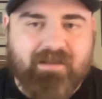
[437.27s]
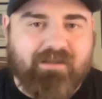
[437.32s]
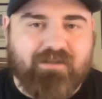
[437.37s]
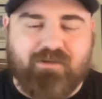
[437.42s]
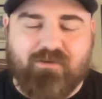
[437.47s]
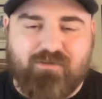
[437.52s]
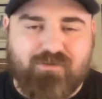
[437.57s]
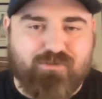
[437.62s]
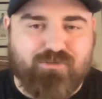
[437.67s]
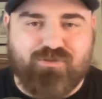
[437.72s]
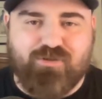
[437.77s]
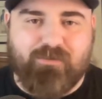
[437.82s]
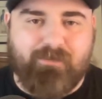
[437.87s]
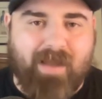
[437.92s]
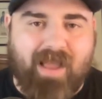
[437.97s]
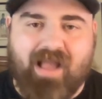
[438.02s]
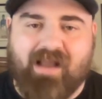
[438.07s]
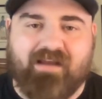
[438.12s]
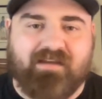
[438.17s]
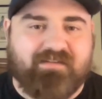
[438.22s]
you use your
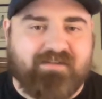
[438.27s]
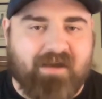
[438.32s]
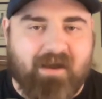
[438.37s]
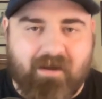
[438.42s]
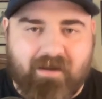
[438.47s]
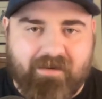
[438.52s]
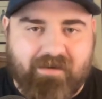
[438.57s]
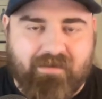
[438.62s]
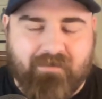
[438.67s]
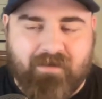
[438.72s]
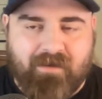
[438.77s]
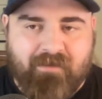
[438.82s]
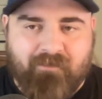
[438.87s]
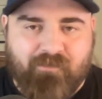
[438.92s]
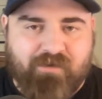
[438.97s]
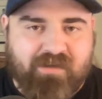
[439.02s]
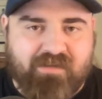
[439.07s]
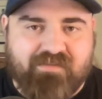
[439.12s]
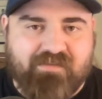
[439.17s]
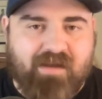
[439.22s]
back a ton, and and
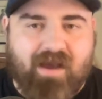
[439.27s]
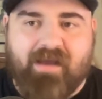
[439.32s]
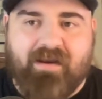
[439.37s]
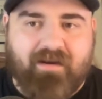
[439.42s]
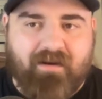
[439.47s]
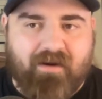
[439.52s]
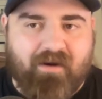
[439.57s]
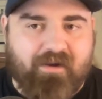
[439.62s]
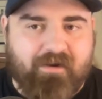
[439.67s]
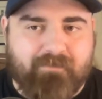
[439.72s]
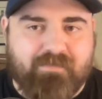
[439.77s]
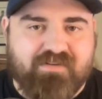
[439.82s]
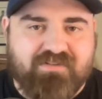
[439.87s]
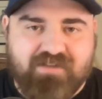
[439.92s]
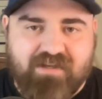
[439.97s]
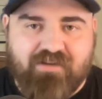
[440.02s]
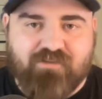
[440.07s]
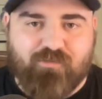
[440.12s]
when it's not at 100%,